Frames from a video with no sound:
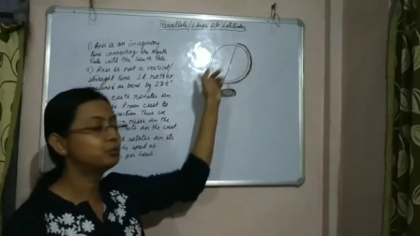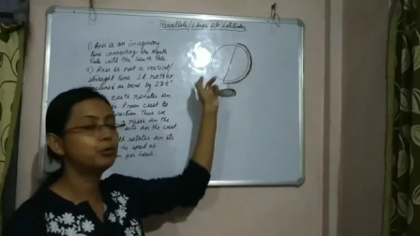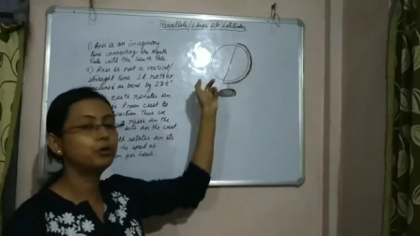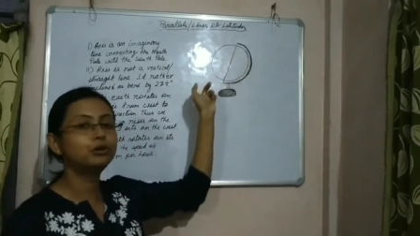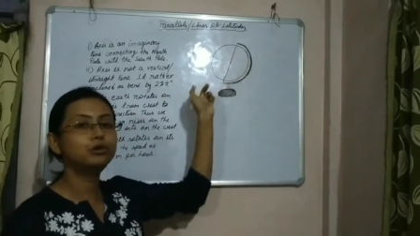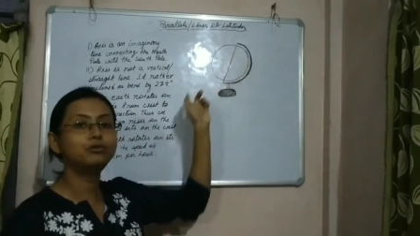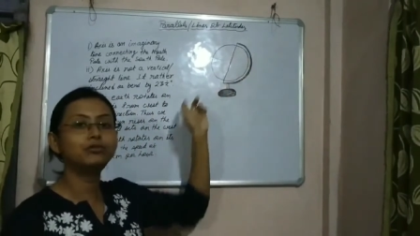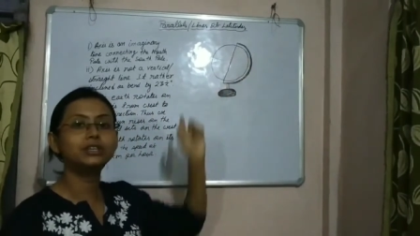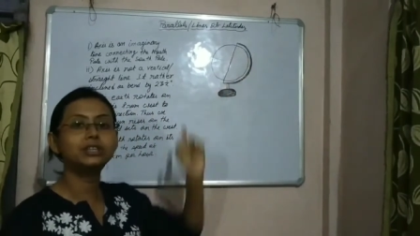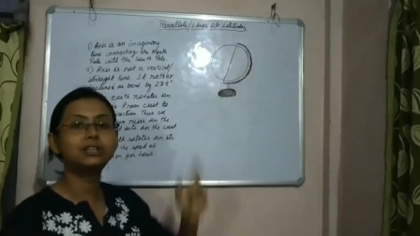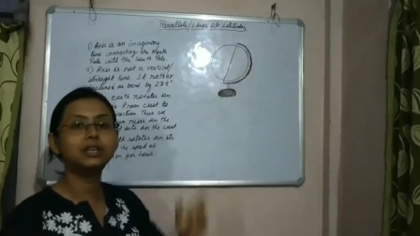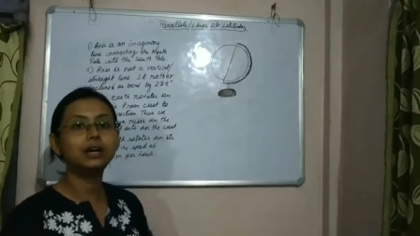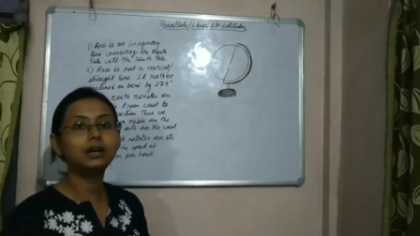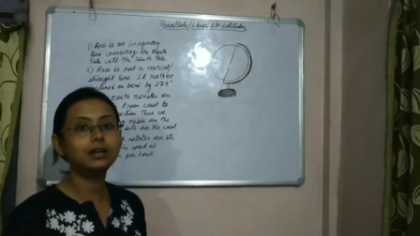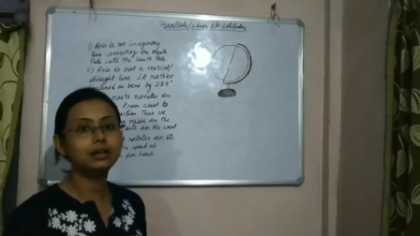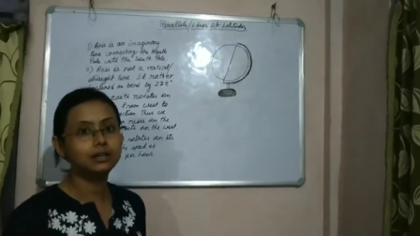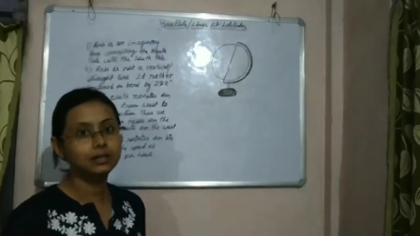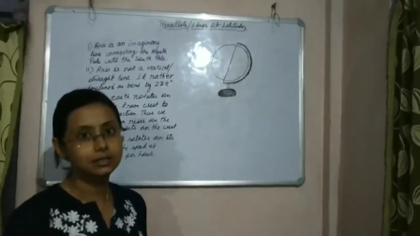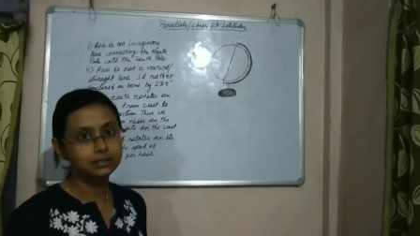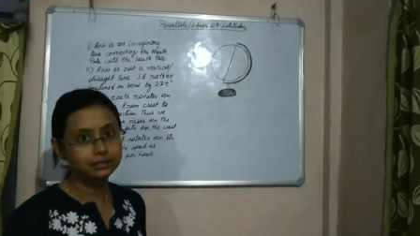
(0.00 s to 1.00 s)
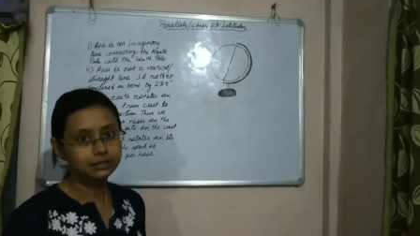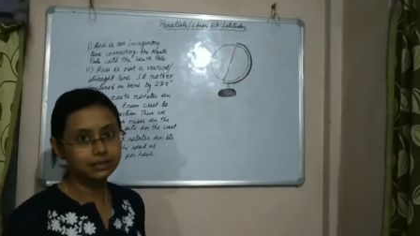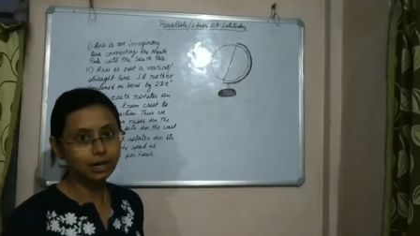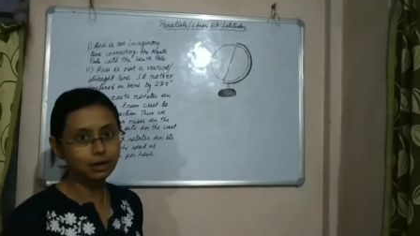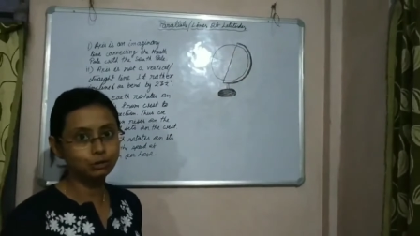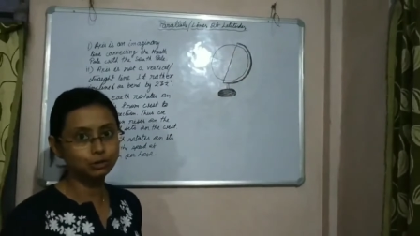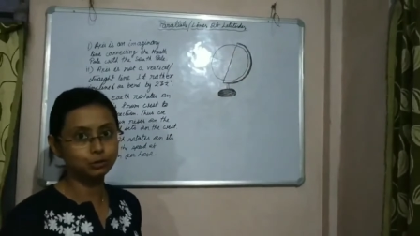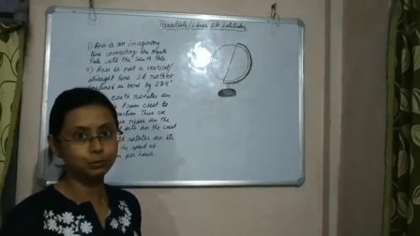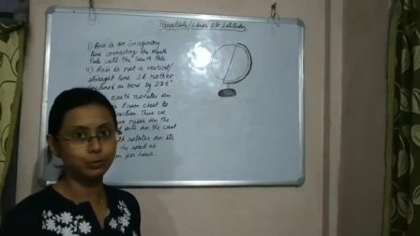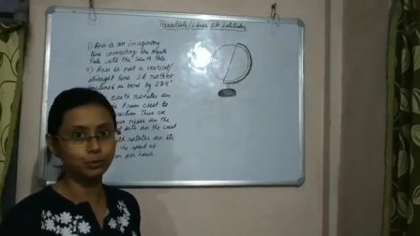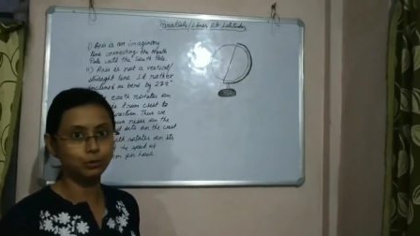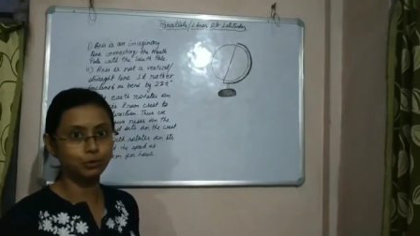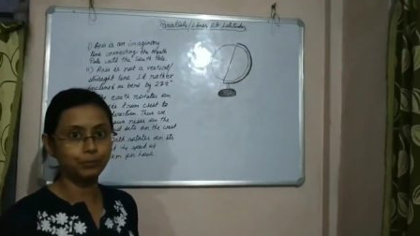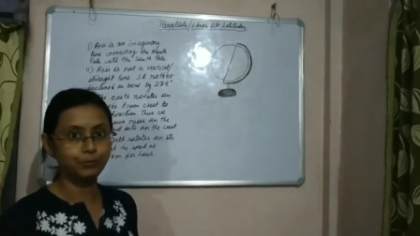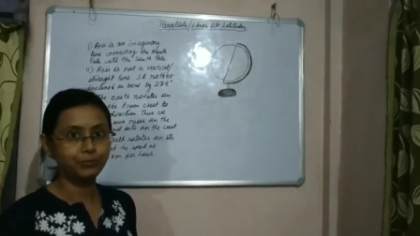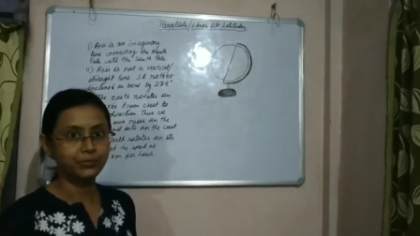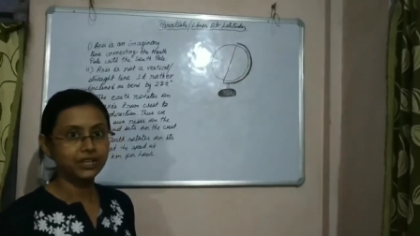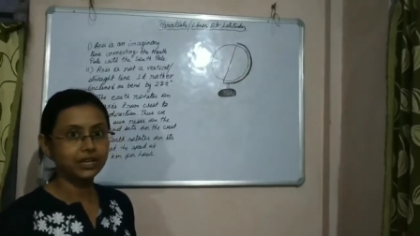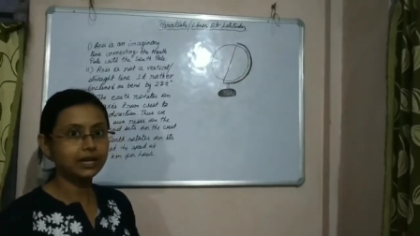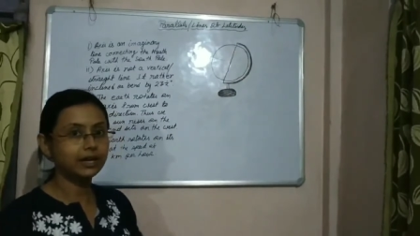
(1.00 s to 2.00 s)
Pole with the South Pole.
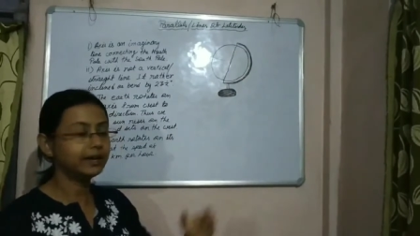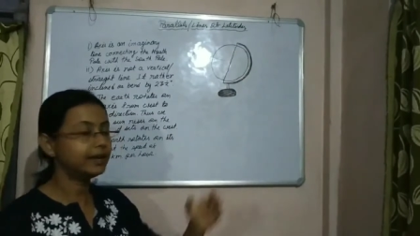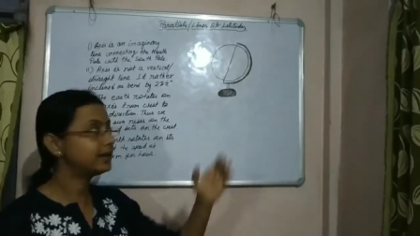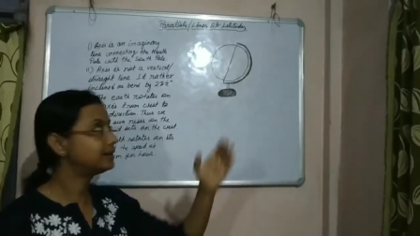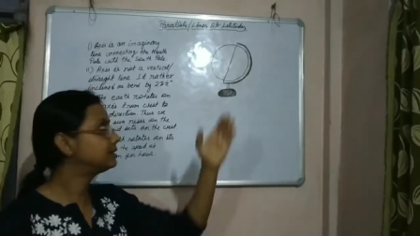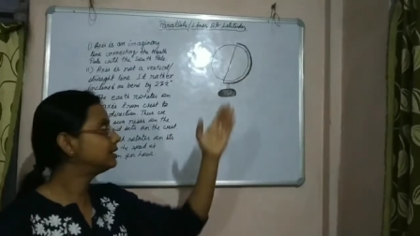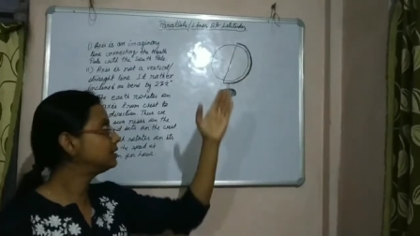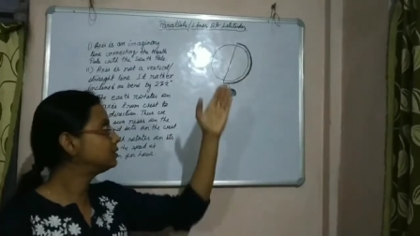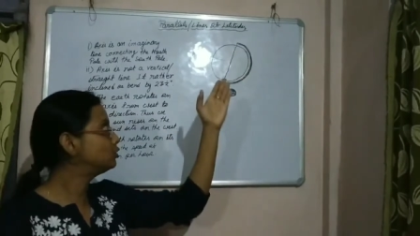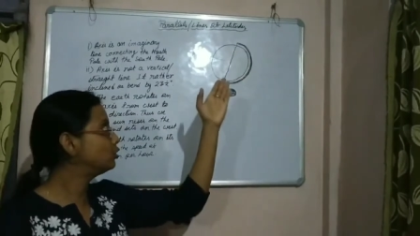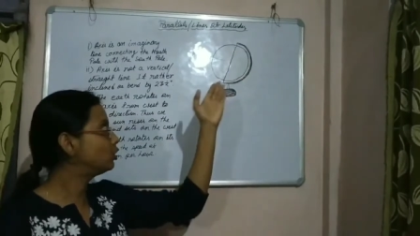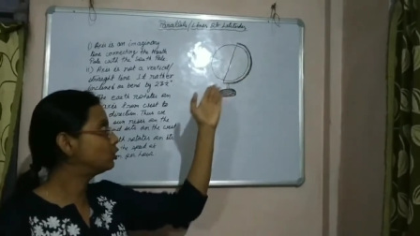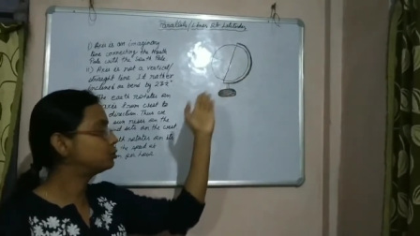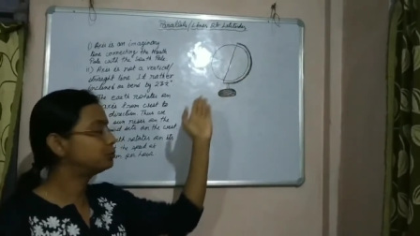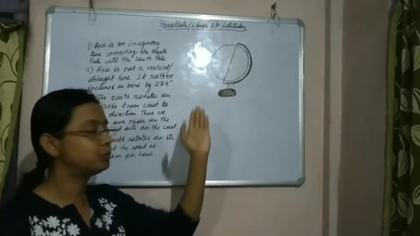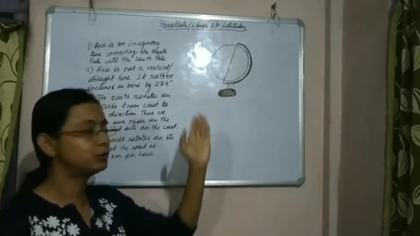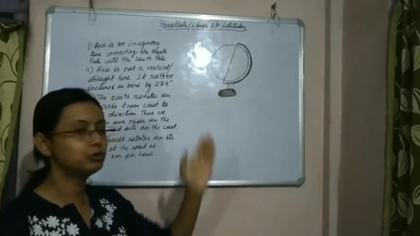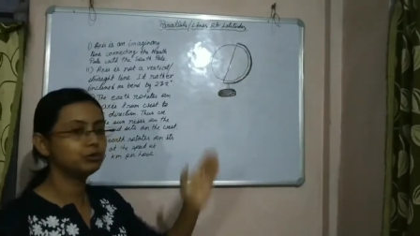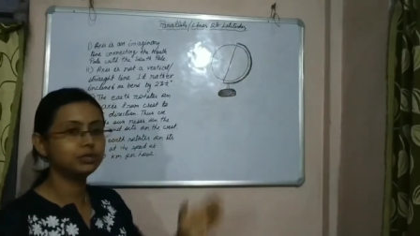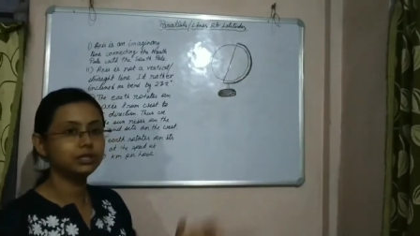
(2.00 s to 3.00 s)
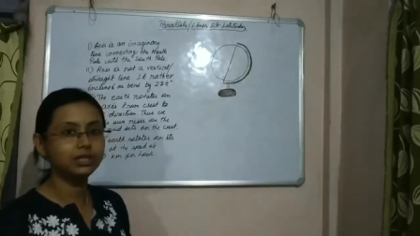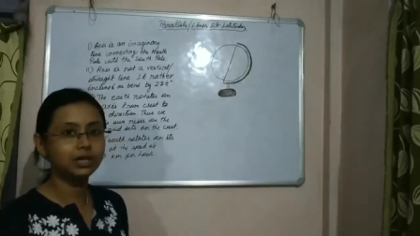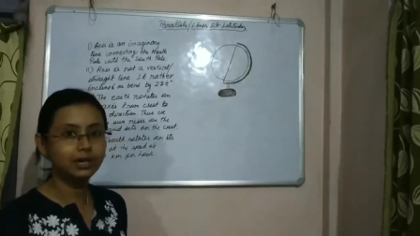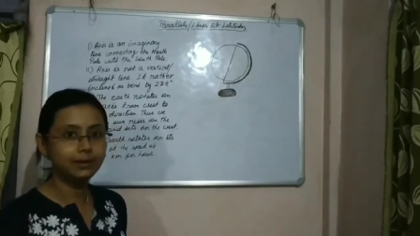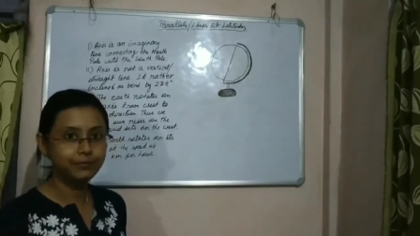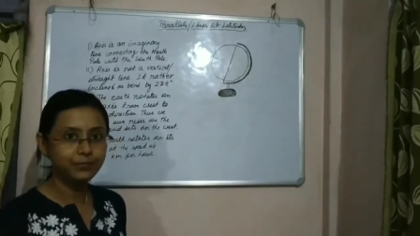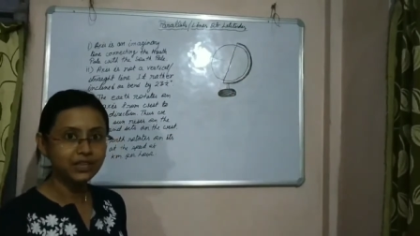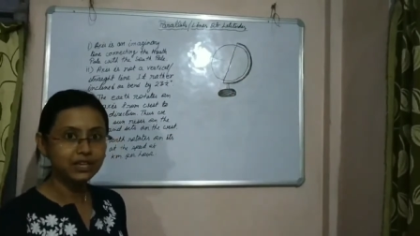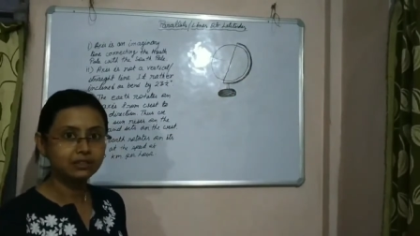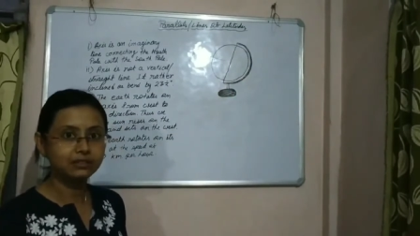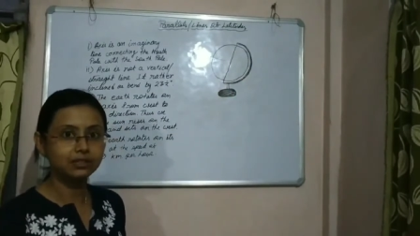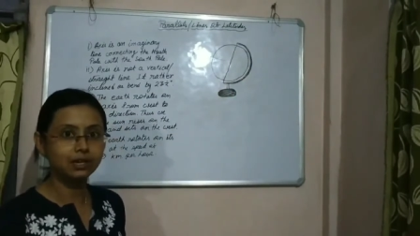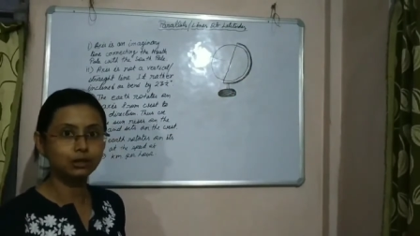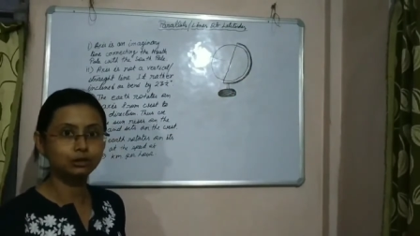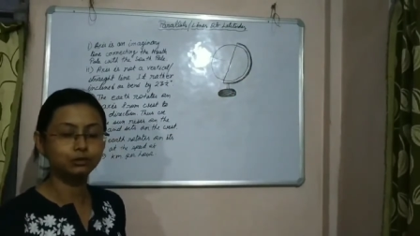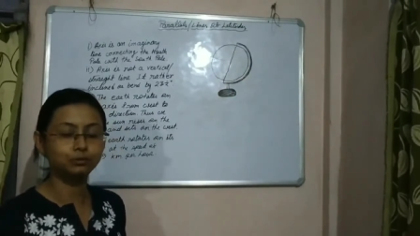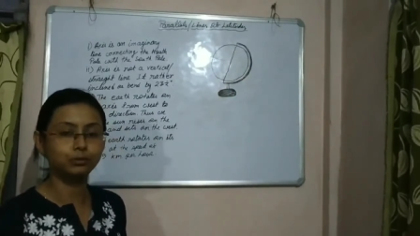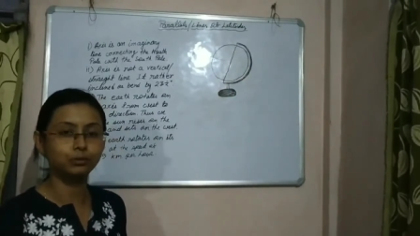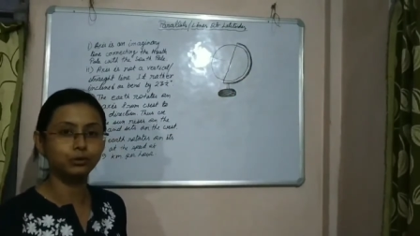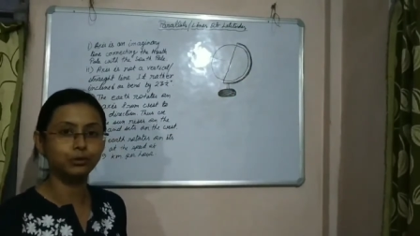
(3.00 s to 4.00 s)
Connect the North Pole with the
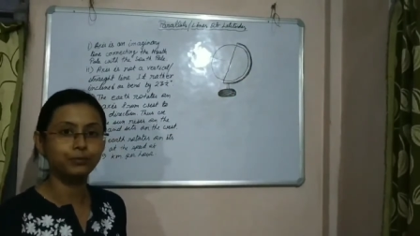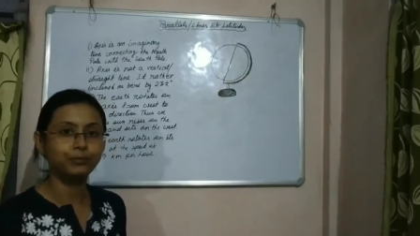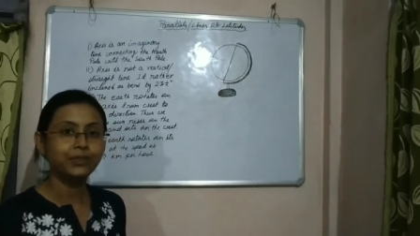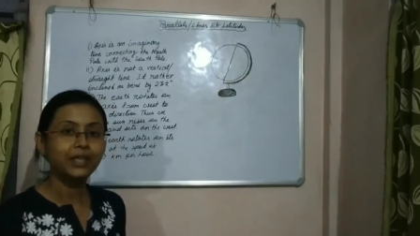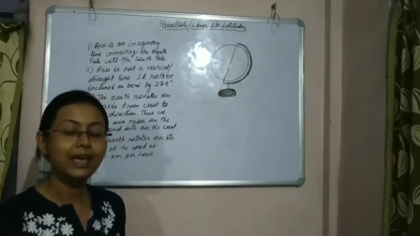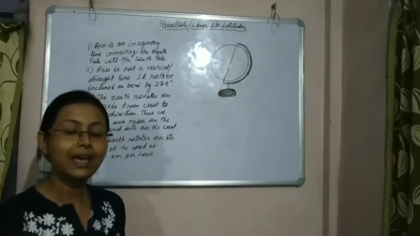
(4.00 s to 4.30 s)
South Pole.